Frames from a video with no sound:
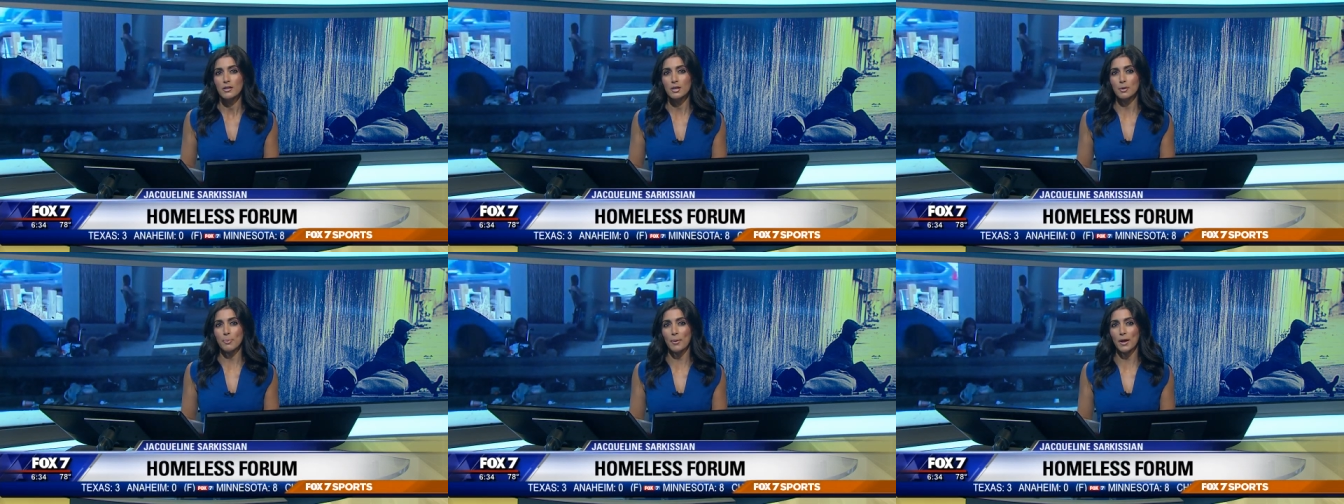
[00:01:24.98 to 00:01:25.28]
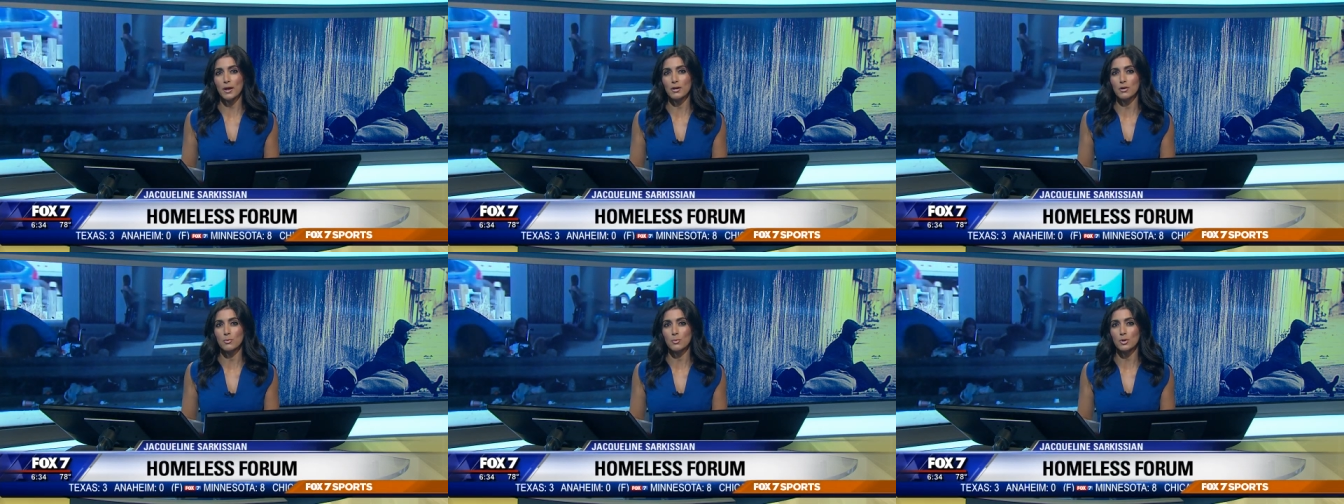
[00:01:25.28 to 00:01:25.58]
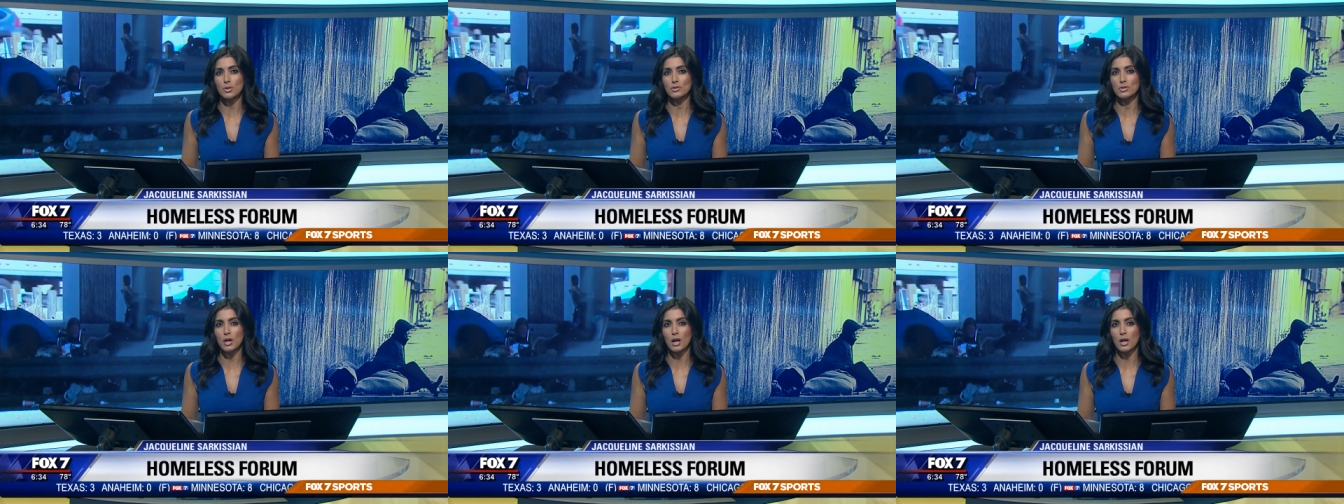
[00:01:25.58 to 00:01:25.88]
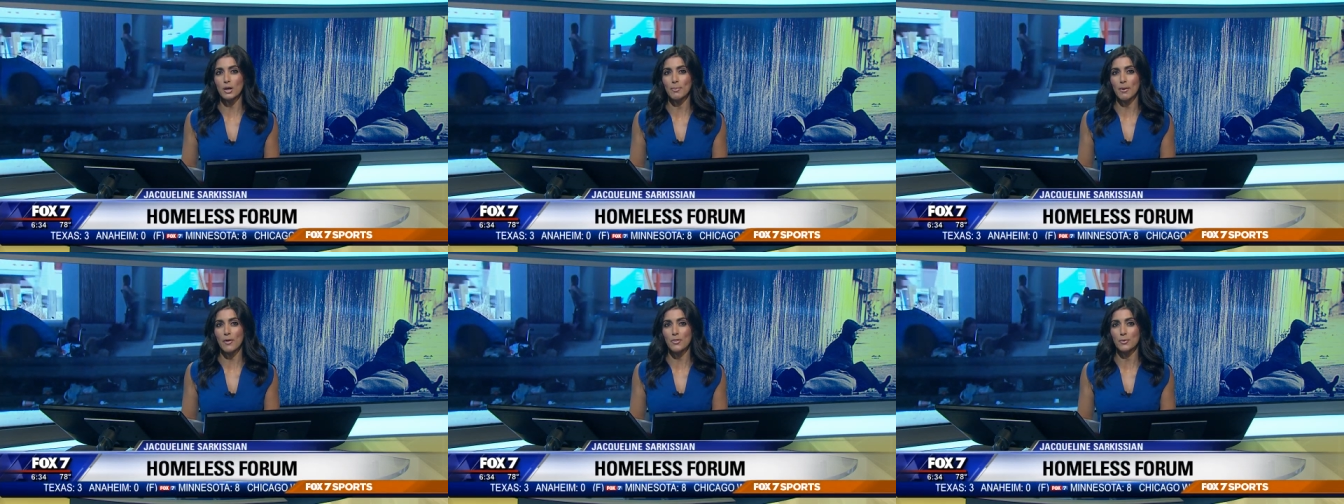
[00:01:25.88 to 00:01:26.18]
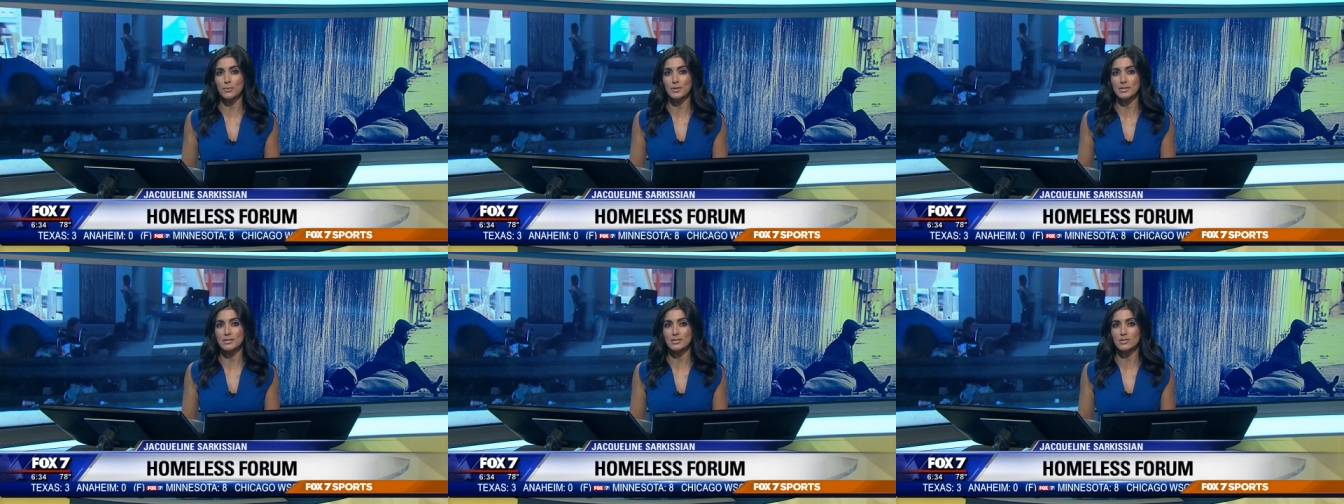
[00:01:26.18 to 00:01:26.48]
The panel will talk about
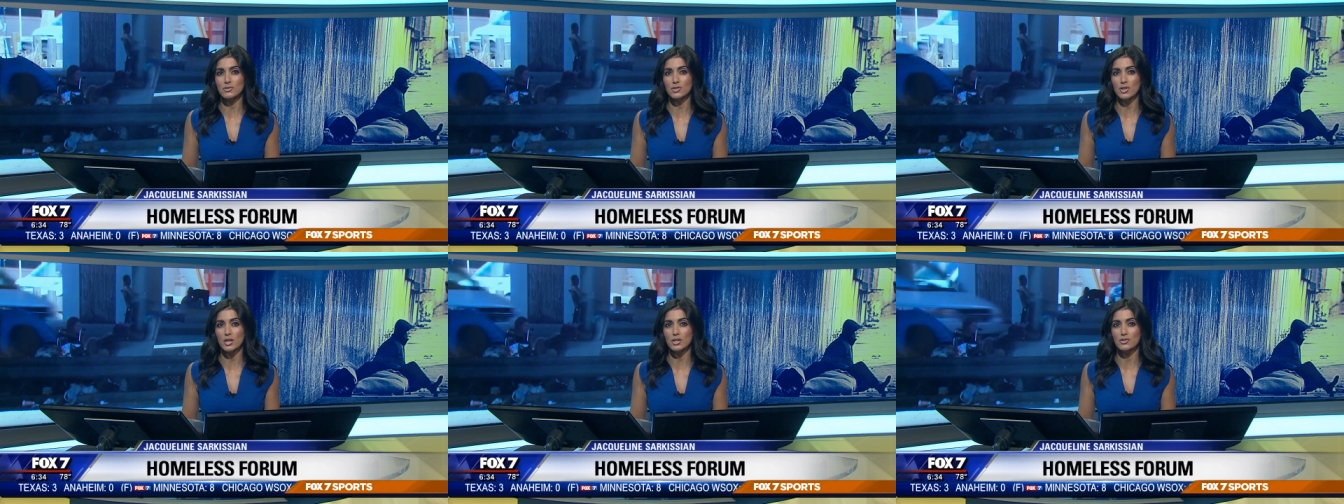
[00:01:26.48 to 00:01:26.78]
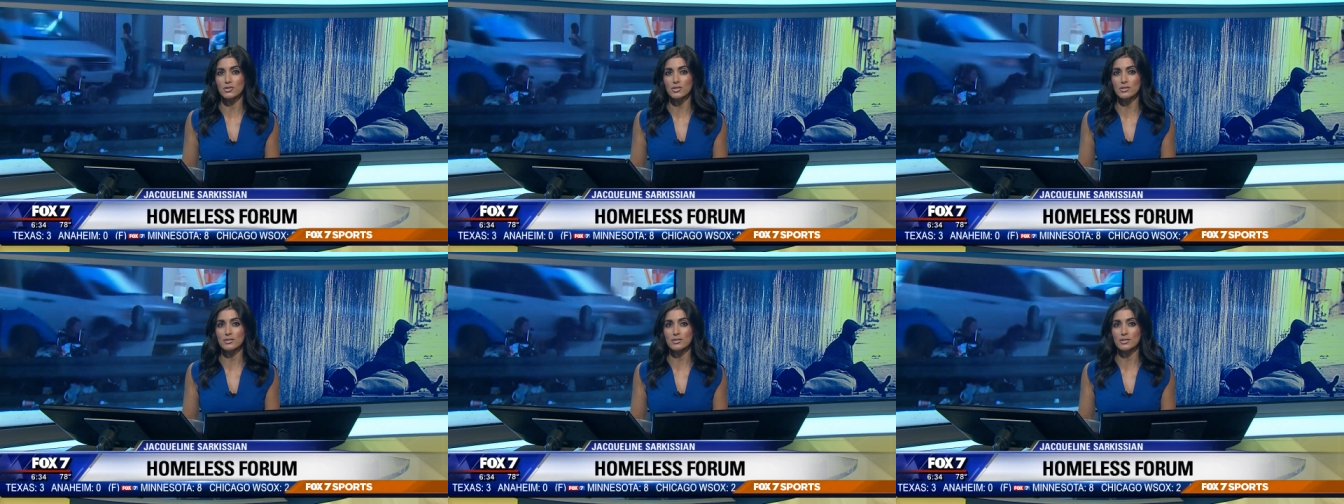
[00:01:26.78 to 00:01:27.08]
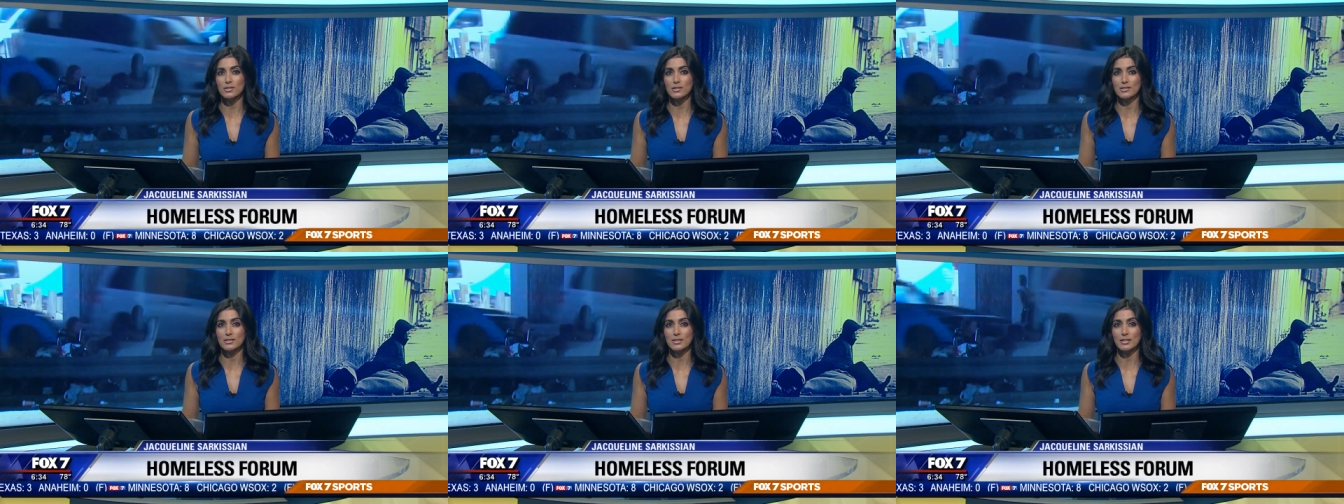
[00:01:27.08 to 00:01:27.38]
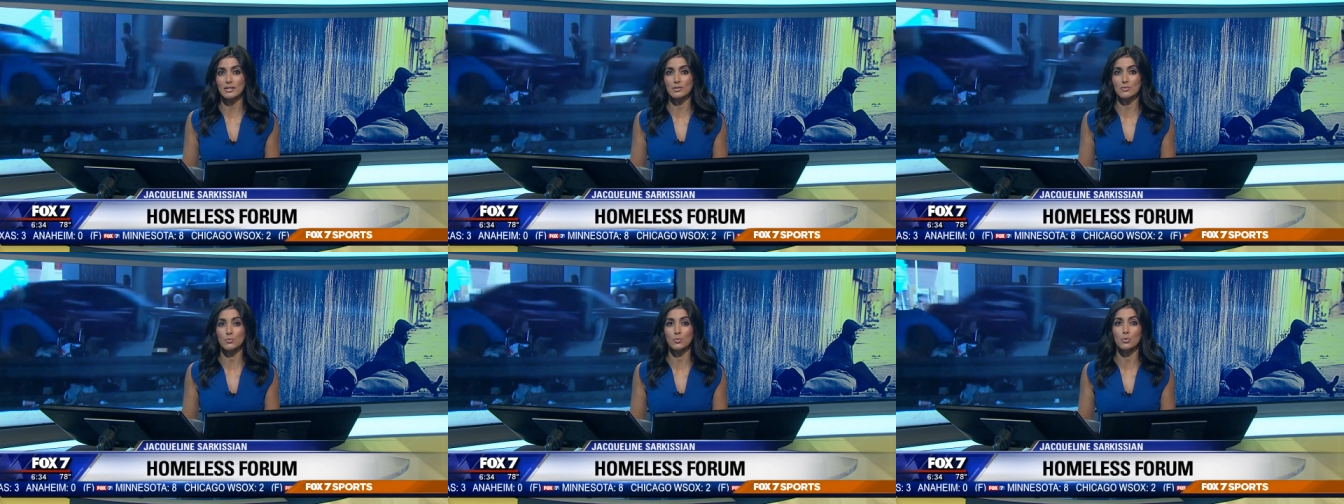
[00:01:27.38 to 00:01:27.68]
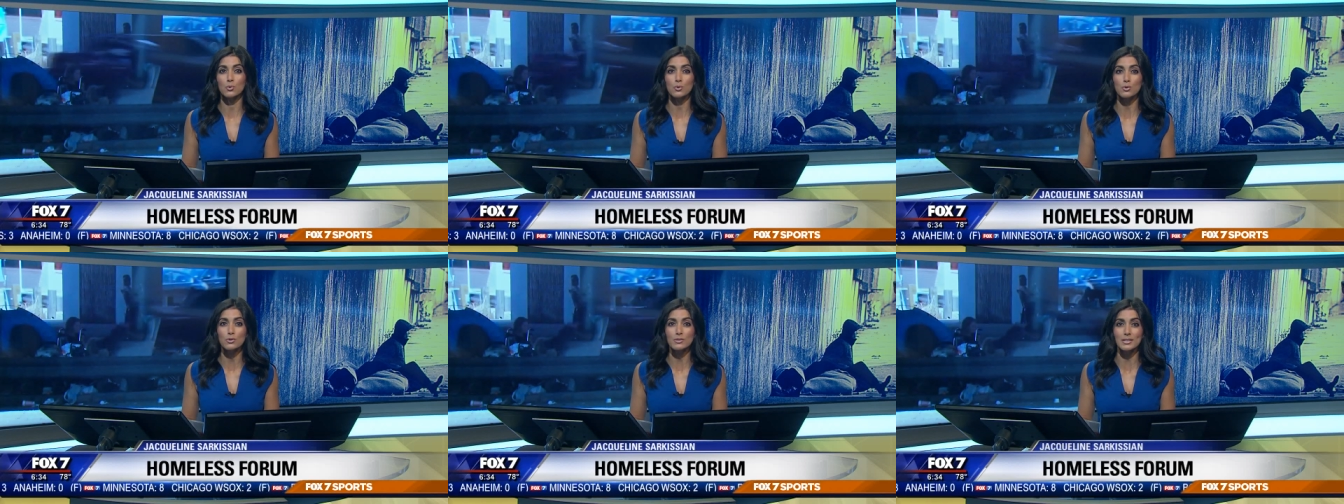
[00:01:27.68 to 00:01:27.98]
the recent changes to the city's
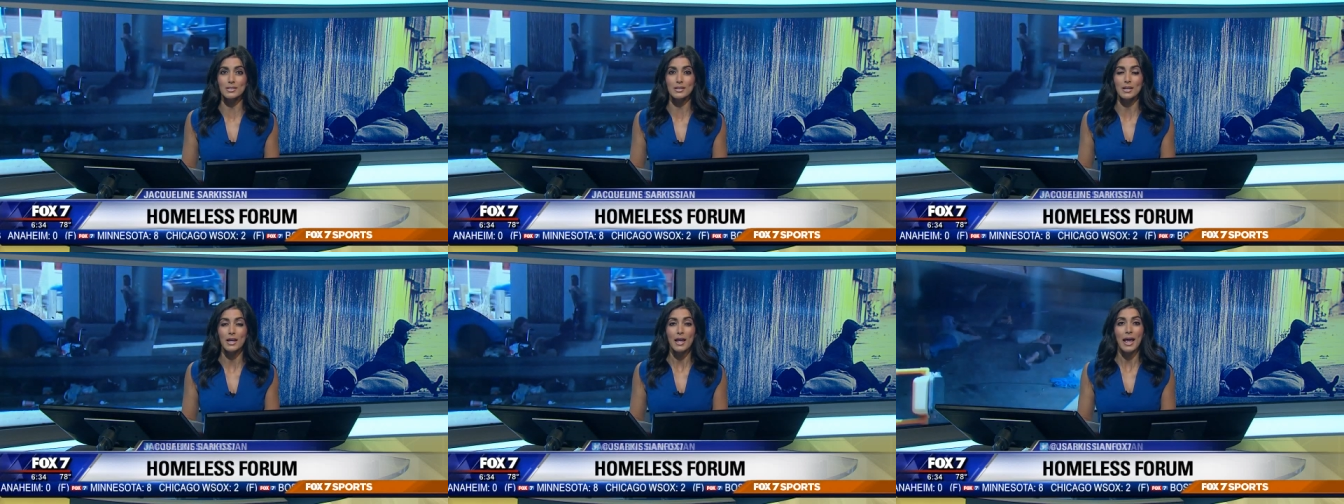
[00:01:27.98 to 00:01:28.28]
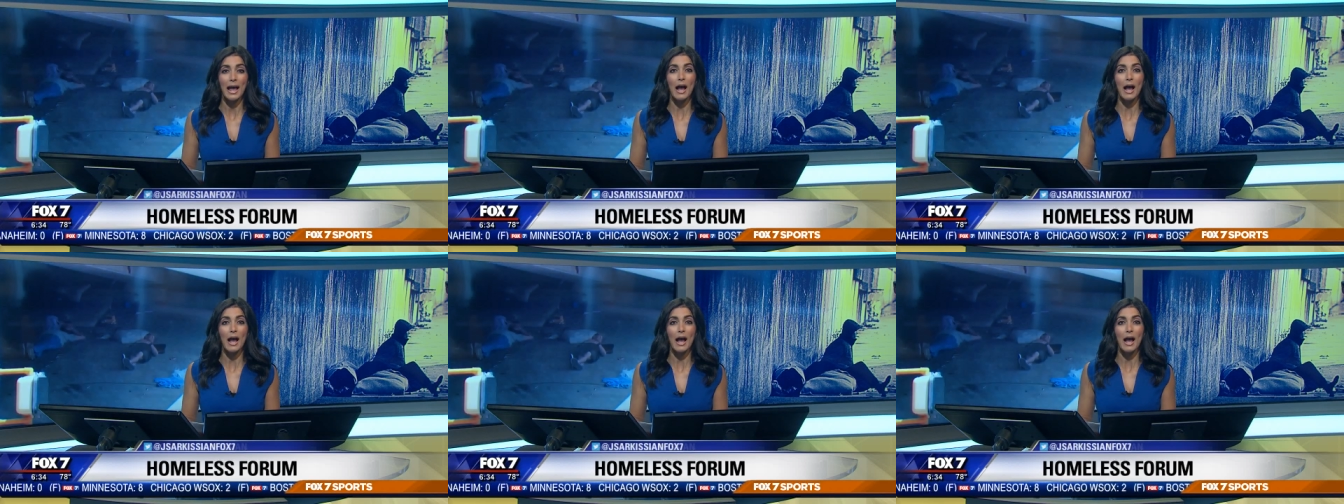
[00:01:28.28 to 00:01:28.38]
rules and